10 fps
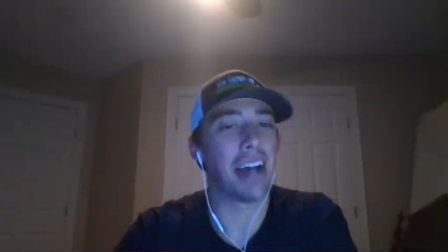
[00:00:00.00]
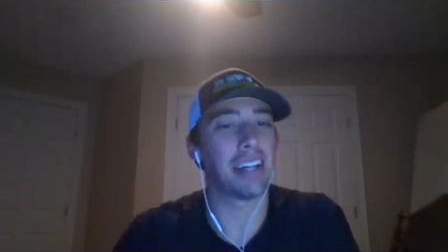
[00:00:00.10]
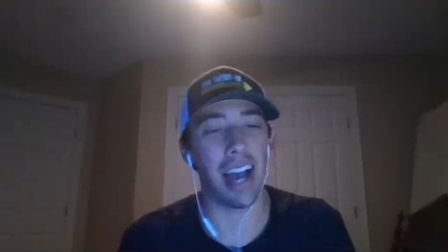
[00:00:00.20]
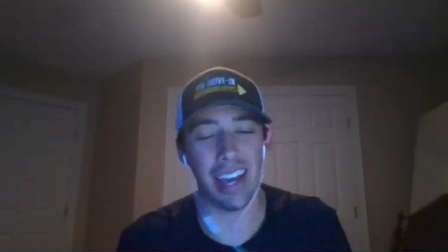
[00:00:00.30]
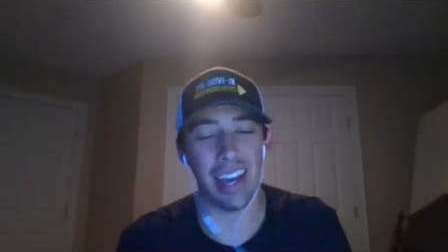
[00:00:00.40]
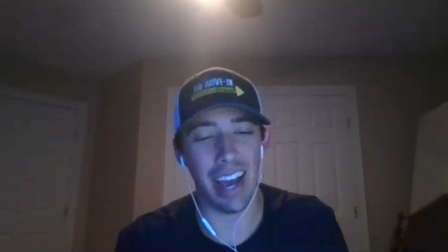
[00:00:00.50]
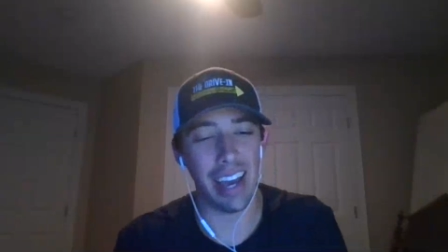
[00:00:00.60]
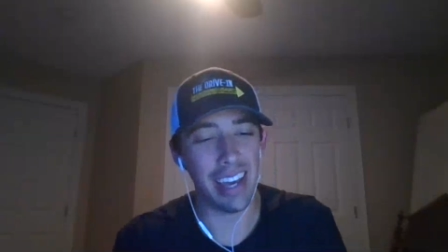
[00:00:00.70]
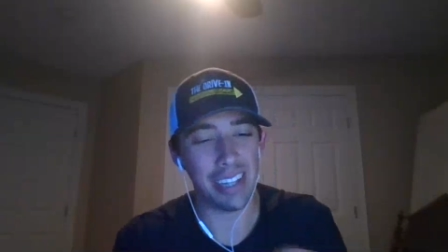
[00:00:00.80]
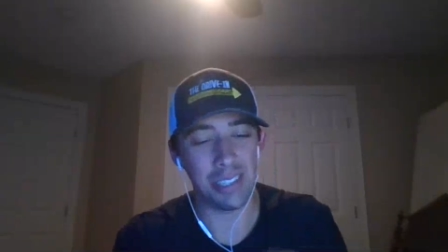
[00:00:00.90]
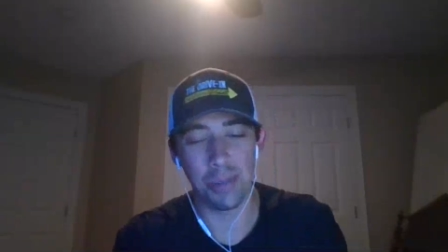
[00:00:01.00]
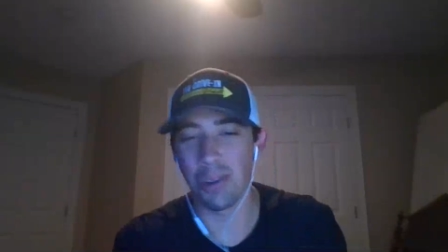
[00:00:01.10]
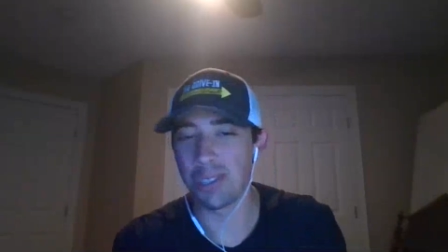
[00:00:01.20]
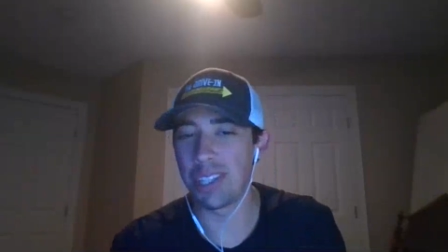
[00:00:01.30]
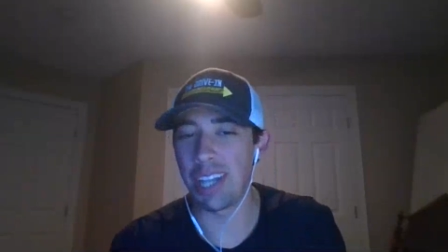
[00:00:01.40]
I I actually
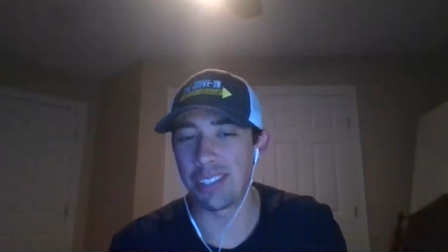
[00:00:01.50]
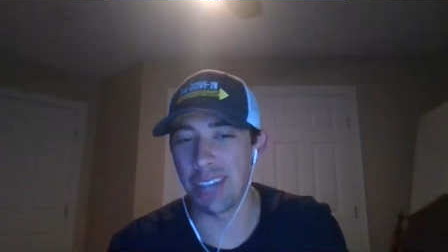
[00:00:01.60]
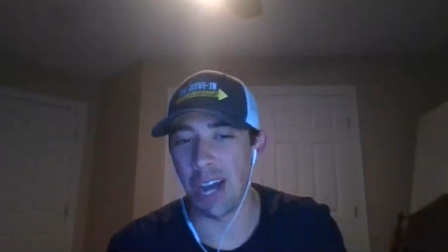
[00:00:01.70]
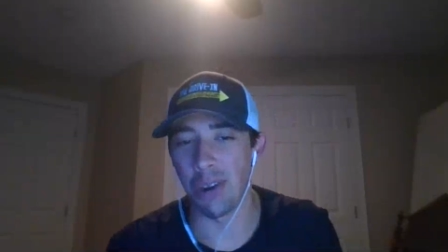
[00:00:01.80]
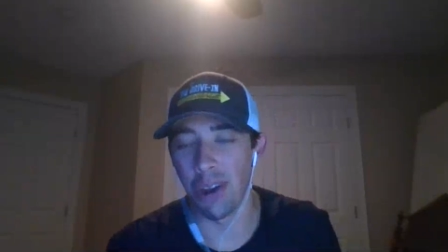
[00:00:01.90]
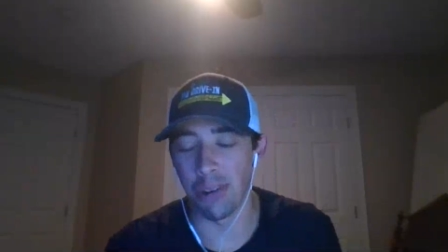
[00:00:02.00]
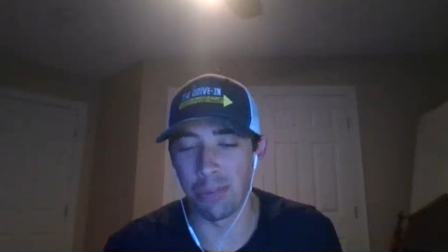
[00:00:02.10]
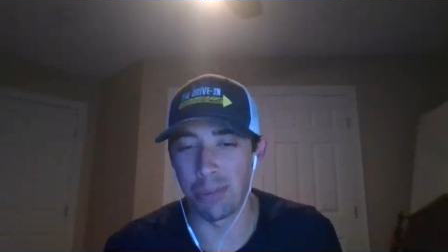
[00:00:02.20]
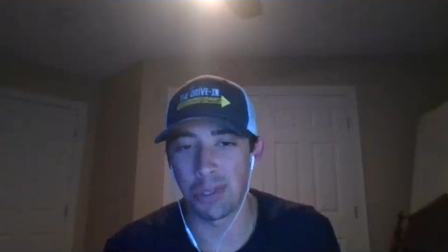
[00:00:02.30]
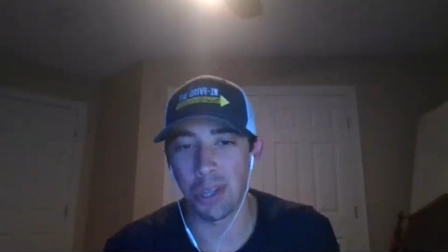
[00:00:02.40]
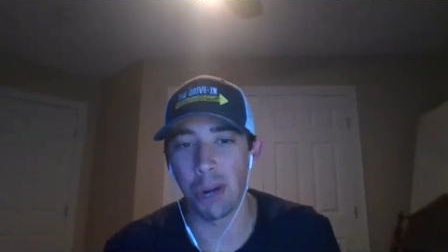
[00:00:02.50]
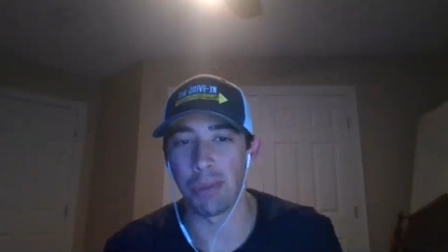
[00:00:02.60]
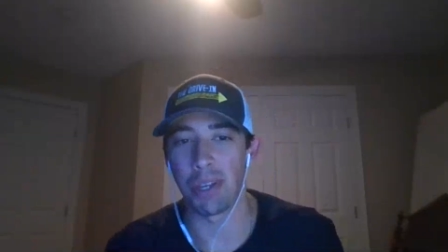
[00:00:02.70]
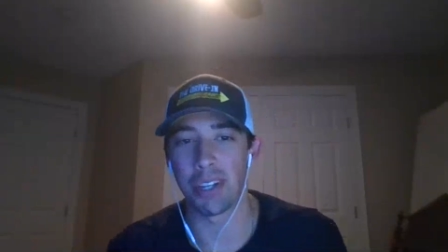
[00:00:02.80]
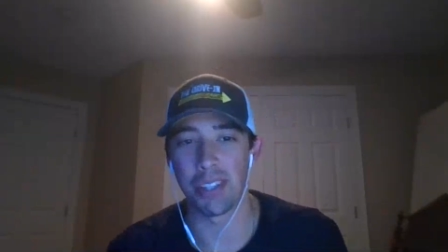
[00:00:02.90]
wasn't that sour on her from the start
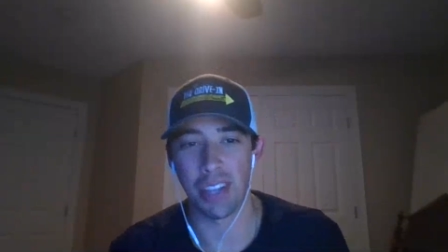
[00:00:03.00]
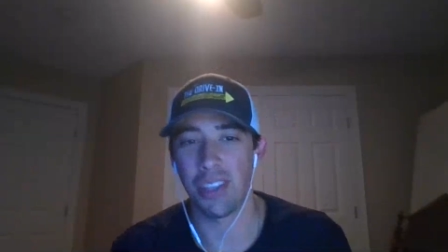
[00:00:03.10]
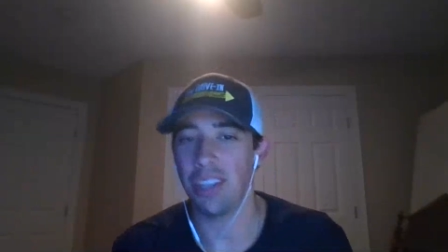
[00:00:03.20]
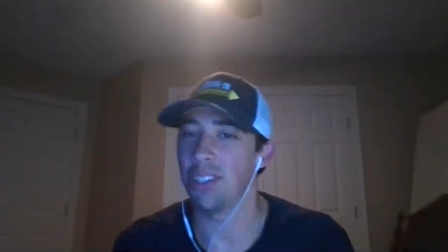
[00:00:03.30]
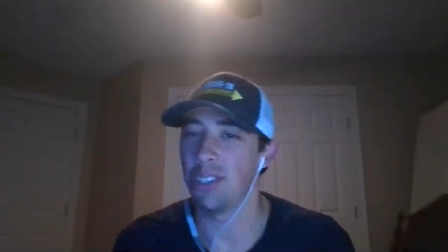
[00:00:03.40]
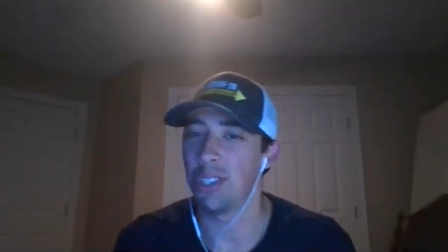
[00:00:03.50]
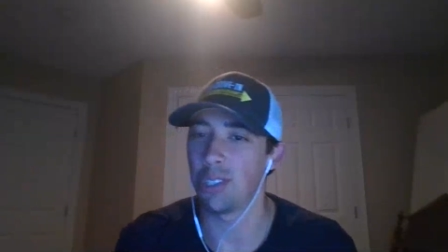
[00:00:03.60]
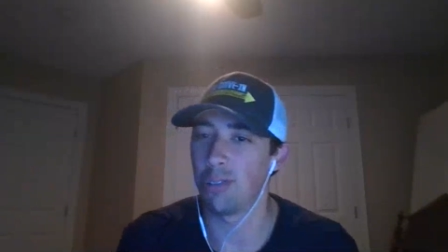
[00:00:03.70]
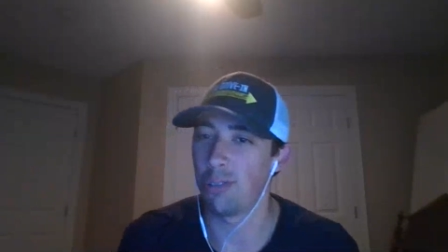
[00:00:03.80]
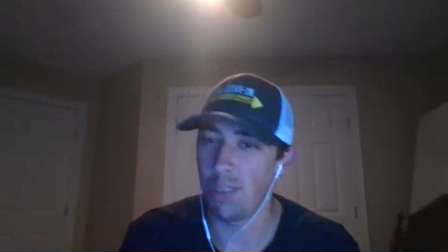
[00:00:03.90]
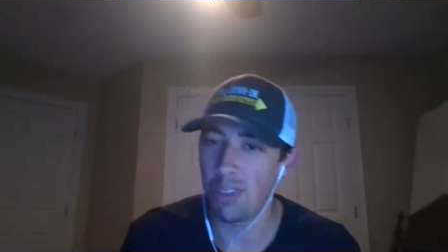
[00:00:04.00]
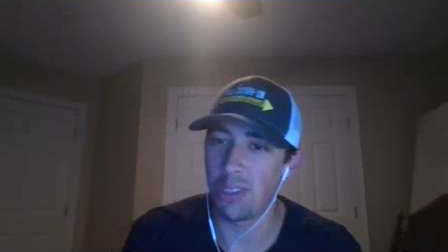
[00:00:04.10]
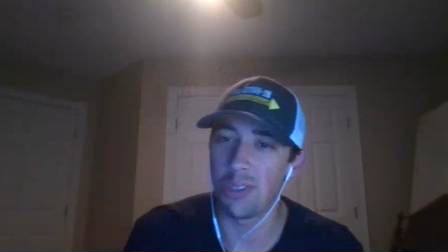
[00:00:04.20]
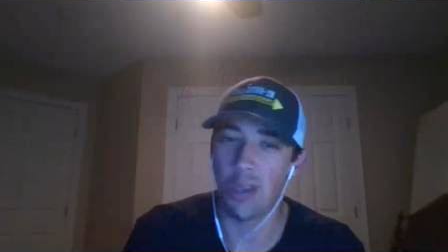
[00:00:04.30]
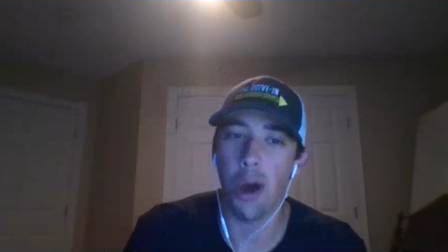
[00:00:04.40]
because I think she just fit
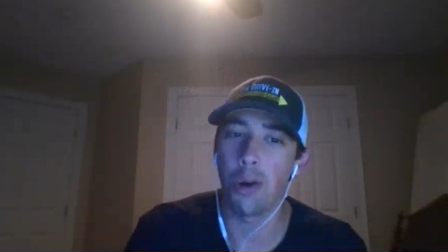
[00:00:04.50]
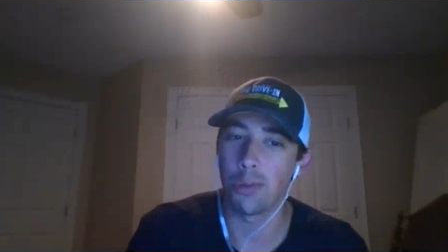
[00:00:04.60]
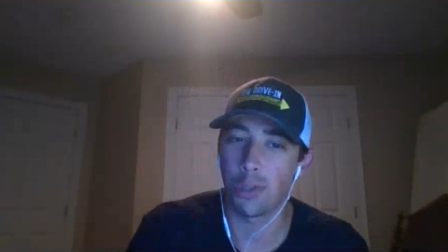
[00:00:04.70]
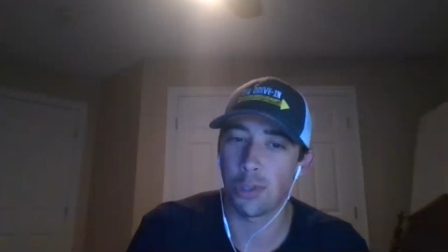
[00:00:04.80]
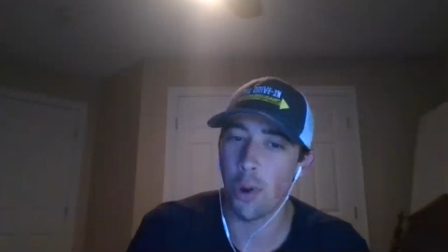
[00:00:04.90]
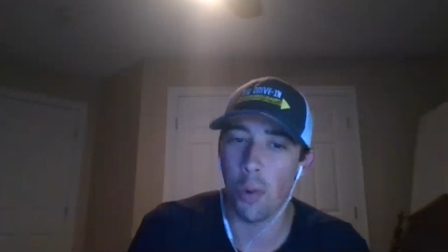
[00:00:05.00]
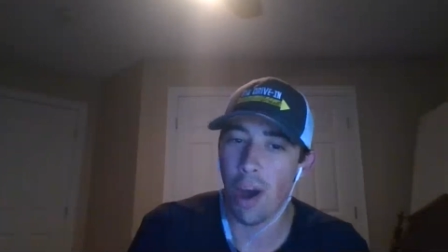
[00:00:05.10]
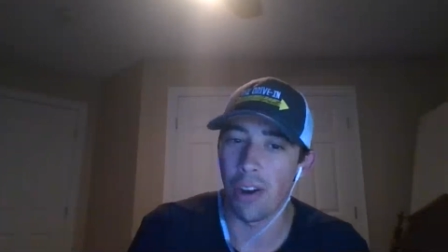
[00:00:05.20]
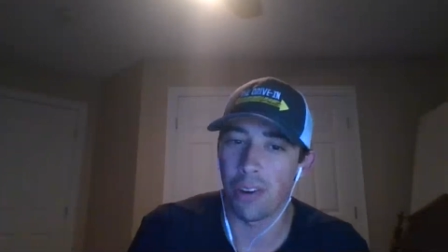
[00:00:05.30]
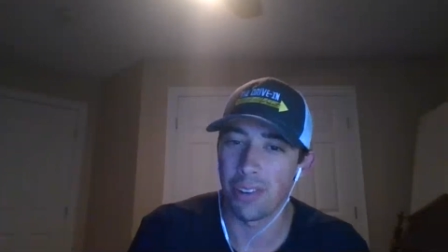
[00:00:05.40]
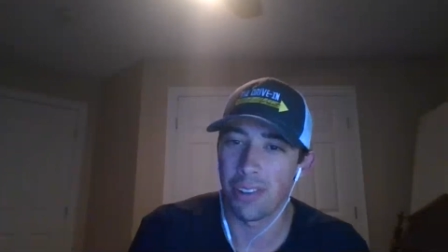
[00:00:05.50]
the tone so well